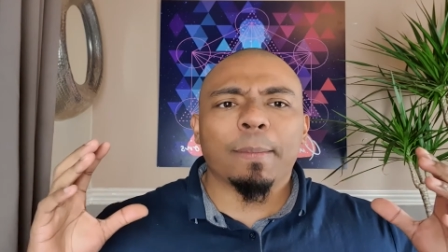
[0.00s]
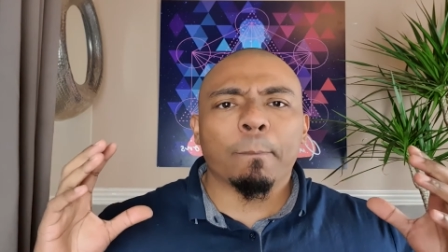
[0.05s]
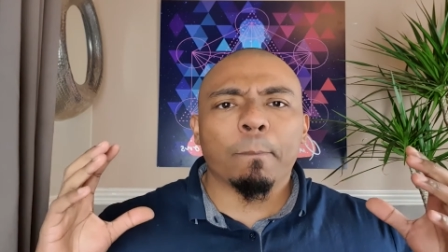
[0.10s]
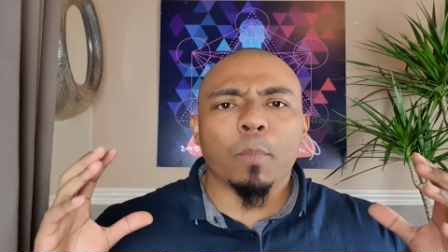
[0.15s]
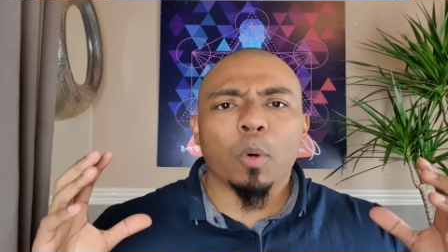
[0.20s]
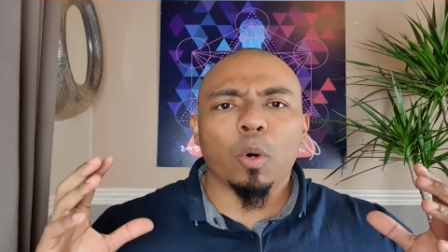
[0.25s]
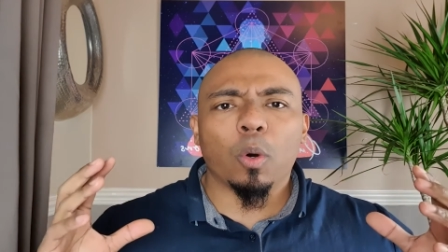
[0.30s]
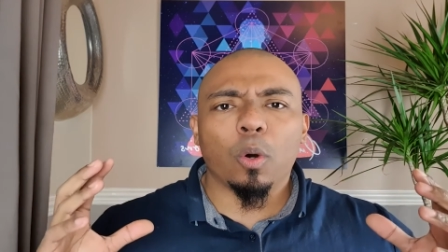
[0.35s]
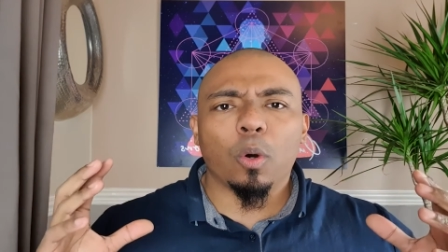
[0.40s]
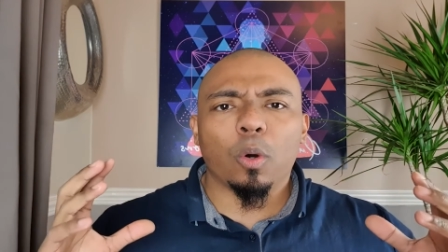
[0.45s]

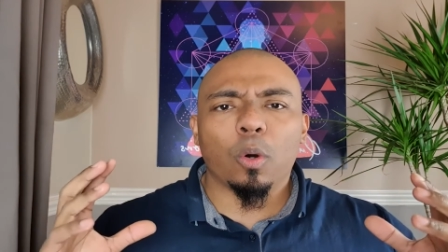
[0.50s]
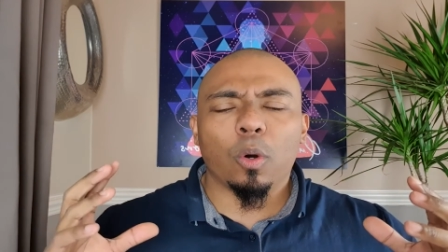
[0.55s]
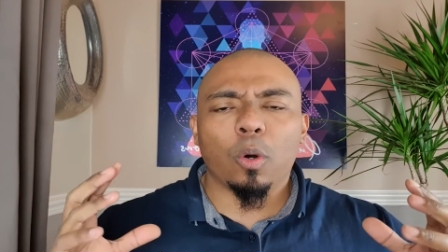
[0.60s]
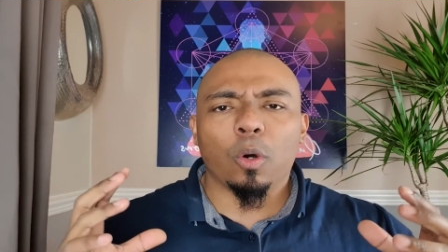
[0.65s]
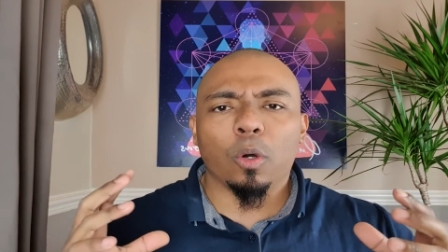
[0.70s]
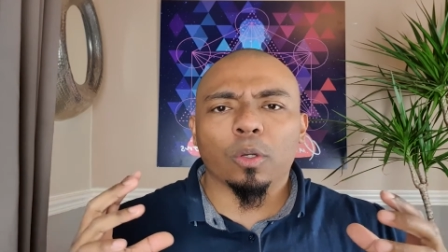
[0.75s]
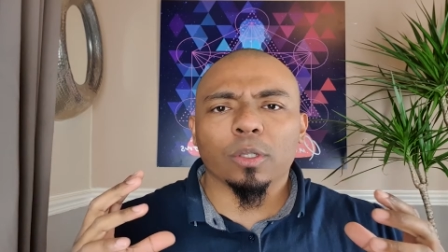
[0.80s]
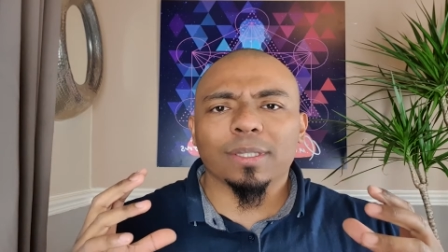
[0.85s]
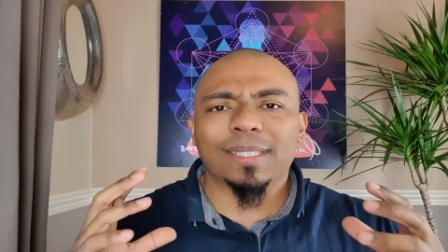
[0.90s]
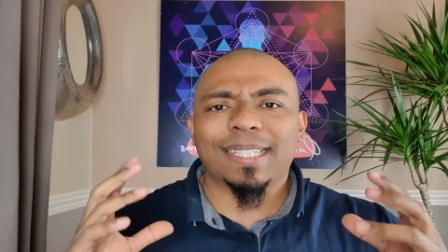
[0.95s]

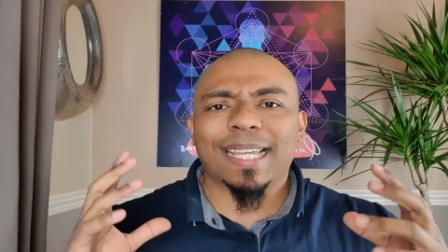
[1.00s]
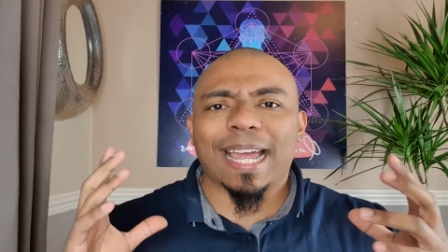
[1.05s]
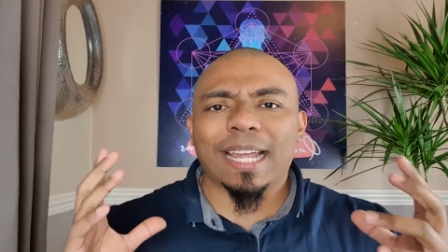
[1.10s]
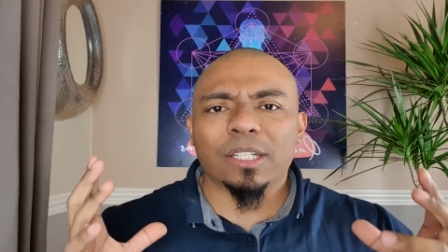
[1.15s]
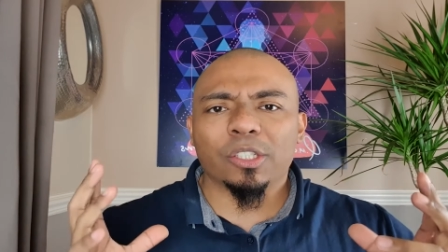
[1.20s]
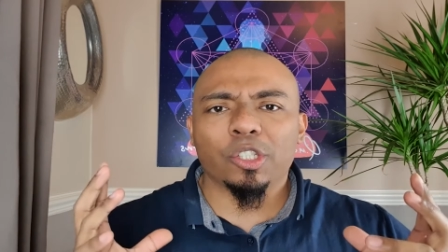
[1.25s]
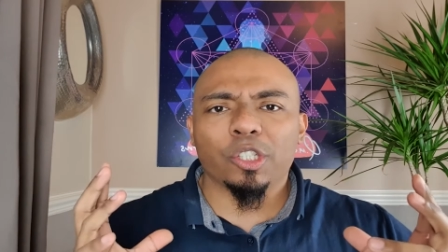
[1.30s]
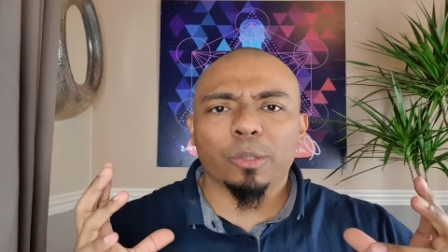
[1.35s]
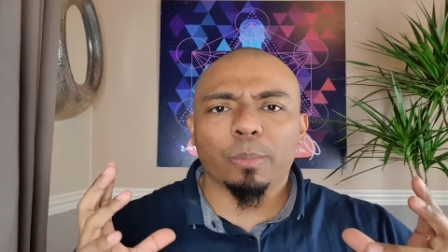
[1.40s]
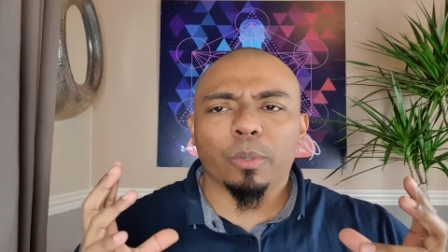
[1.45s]
more
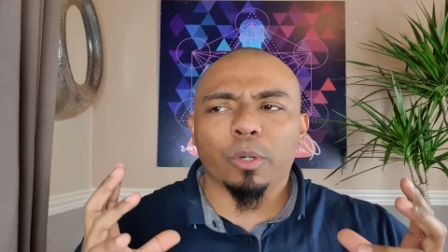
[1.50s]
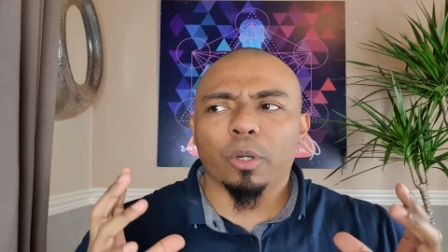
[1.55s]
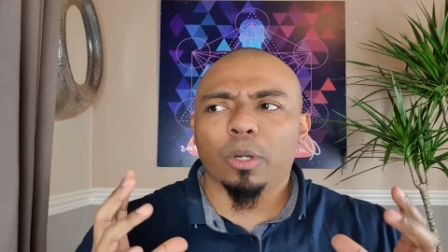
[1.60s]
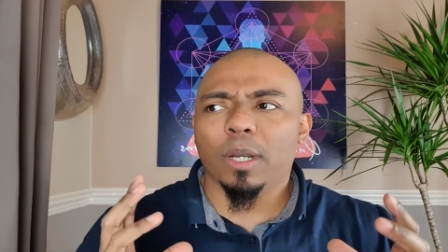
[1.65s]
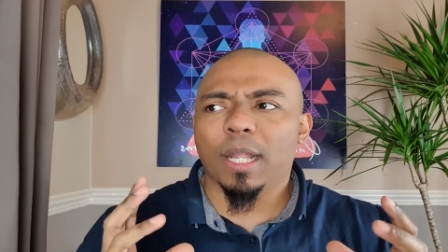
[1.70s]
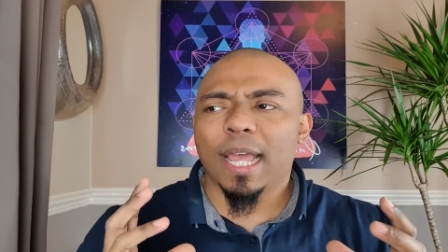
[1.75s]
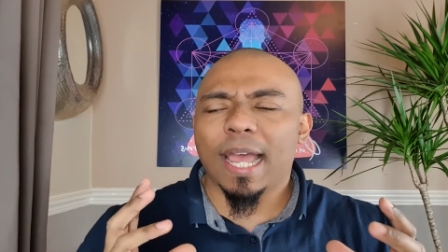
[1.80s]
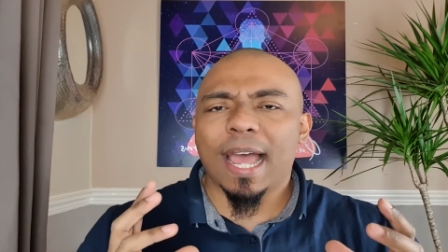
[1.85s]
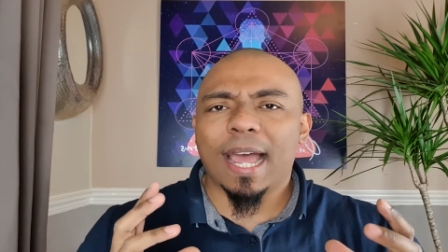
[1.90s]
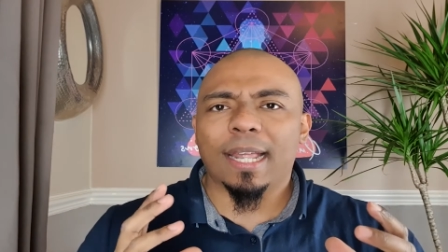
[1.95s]
tangible
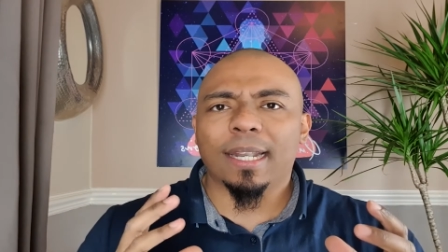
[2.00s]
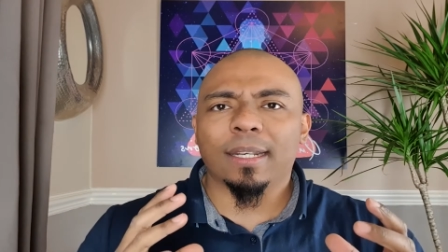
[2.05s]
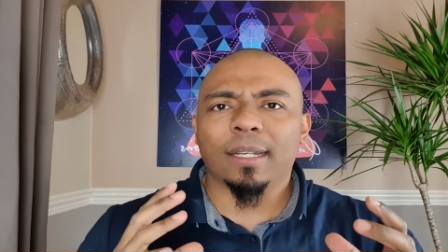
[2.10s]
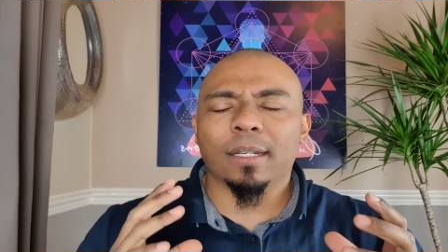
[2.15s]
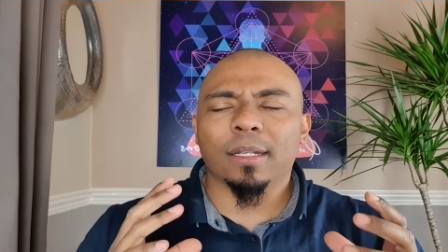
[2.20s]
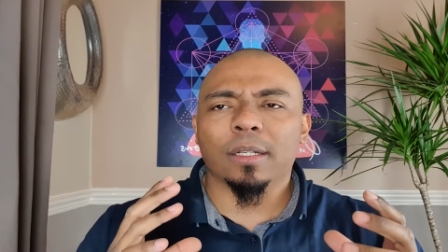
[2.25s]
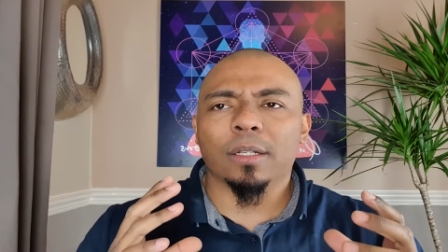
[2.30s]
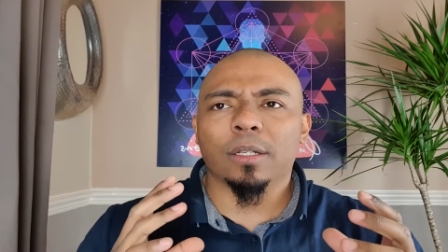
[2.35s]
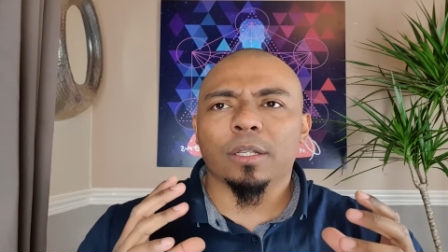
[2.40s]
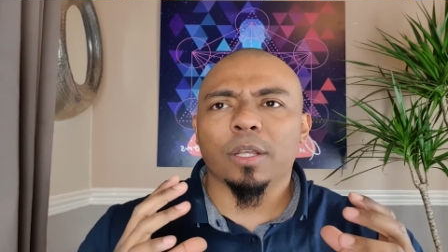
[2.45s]

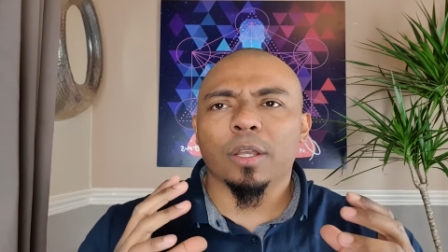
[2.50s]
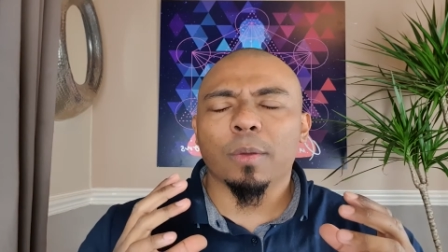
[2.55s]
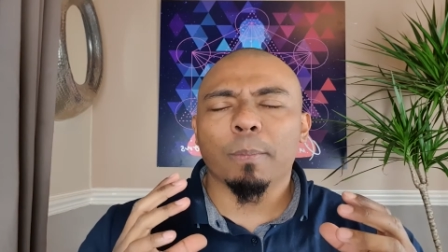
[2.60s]
and